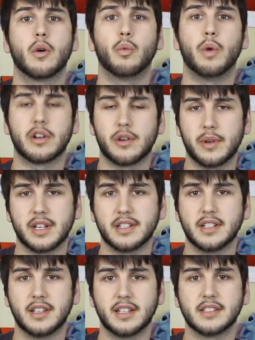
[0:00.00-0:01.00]
while going
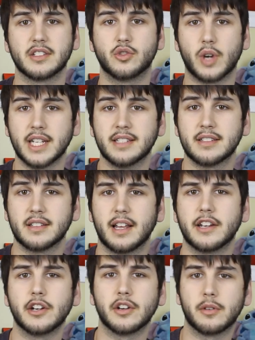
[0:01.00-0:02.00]
into this. Dress
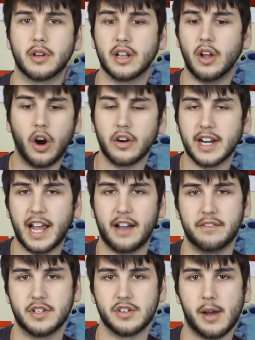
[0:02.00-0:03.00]
like you already
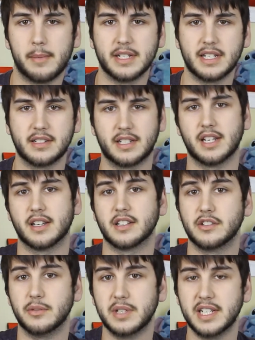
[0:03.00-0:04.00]
have the job at Disney,
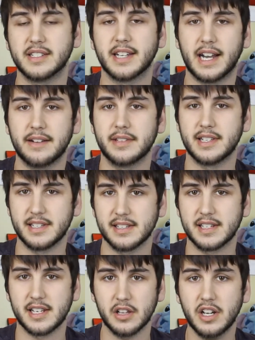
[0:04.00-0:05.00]
because you need to have the
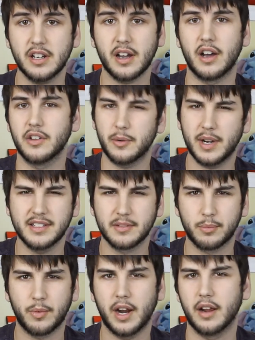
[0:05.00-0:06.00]
Disney look,
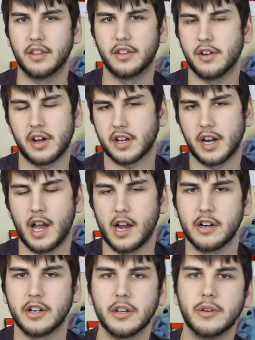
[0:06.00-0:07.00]
otherwise they're not going to
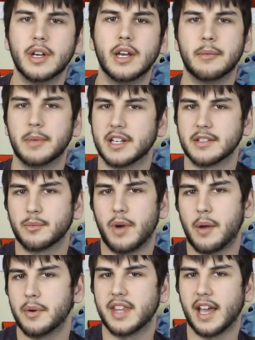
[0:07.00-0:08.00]
hire you, because
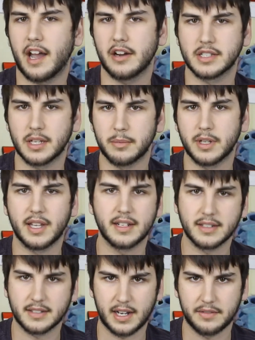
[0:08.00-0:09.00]
why would they hire someone
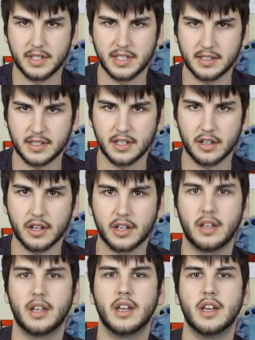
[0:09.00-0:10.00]
that doesn't have the Disney
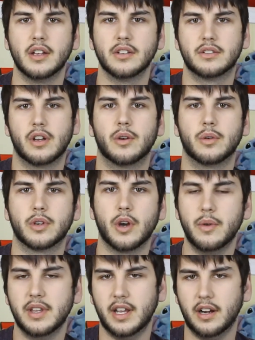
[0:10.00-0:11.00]
look? So
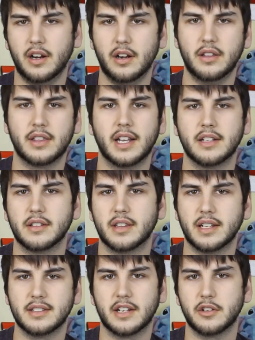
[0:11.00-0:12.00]
go in there, they
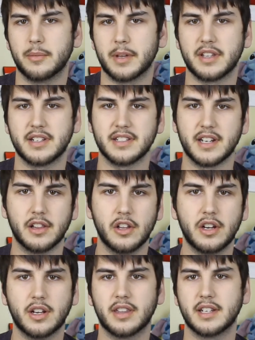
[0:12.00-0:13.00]
tell you about the Disney
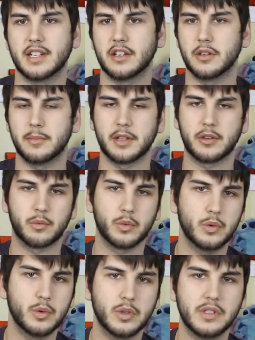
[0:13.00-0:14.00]
look, they tell you about the
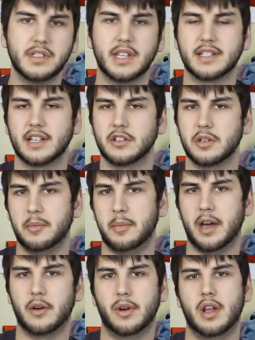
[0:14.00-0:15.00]
rules, they tell you
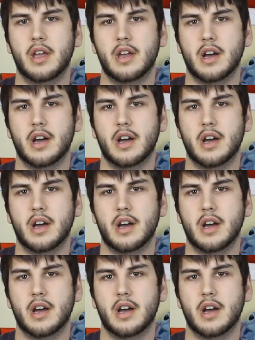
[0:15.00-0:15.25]
about